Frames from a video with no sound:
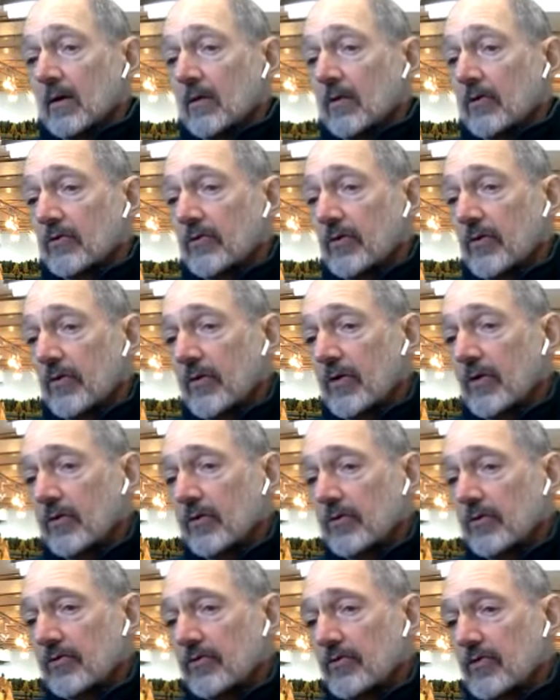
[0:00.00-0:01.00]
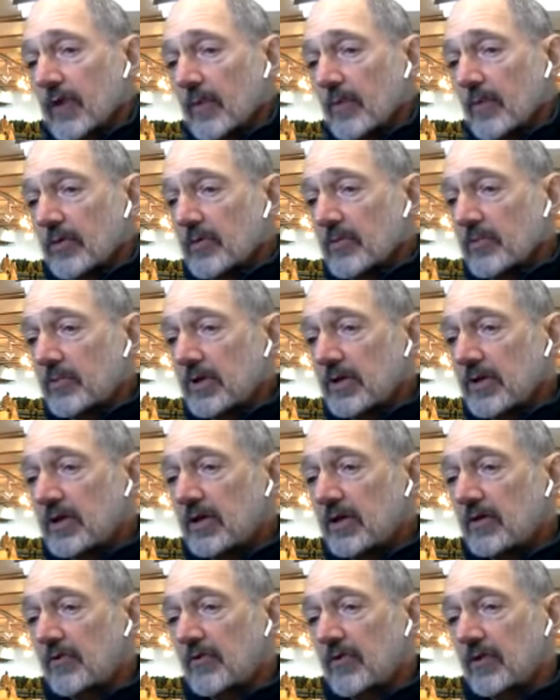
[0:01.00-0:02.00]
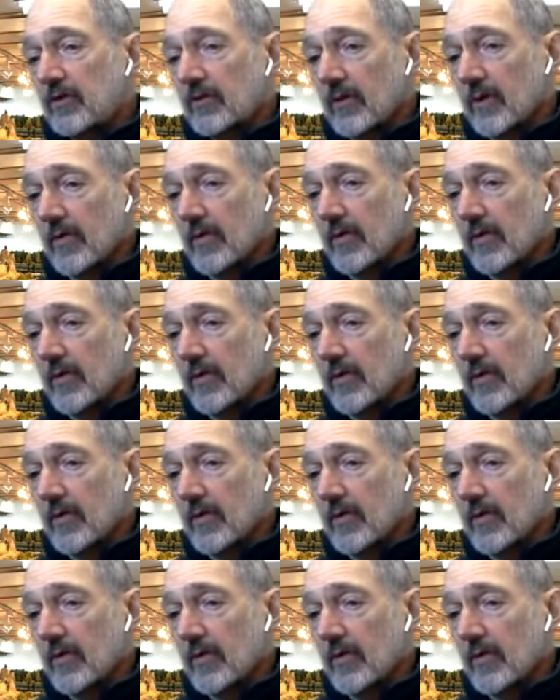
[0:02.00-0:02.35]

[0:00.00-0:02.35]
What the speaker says: So those WPs that are on